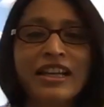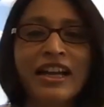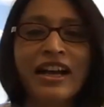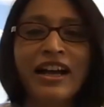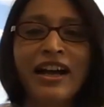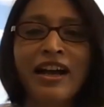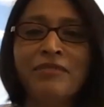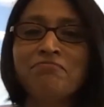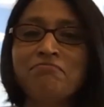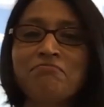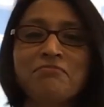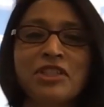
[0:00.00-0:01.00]

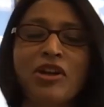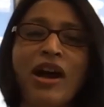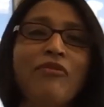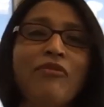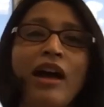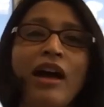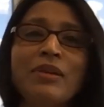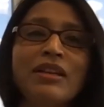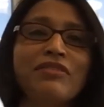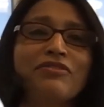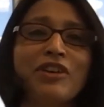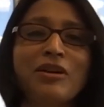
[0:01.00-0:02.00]
Um, you know, I've, I've been
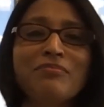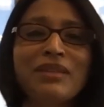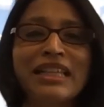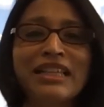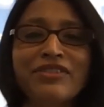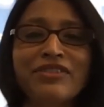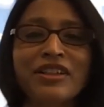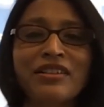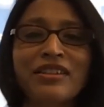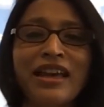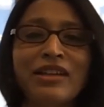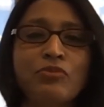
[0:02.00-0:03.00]
a firm believer
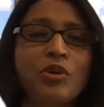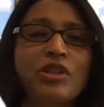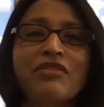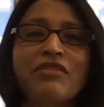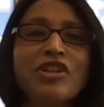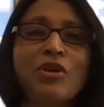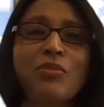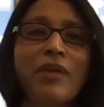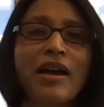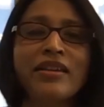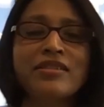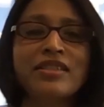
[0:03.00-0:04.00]
that whatever your
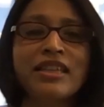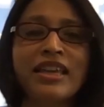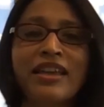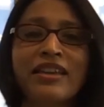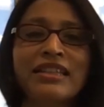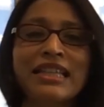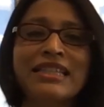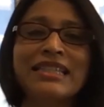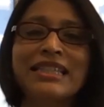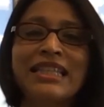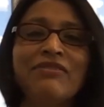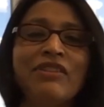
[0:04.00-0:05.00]
mind can
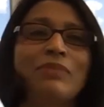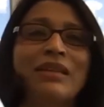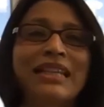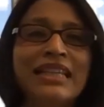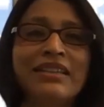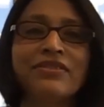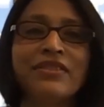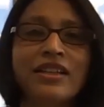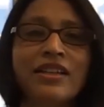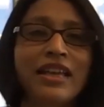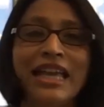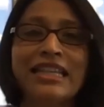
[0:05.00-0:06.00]
conceive and believe,
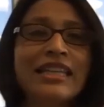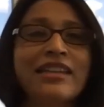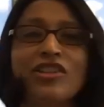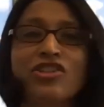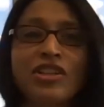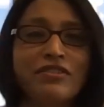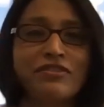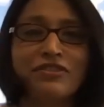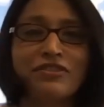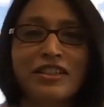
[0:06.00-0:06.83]
it can achieve.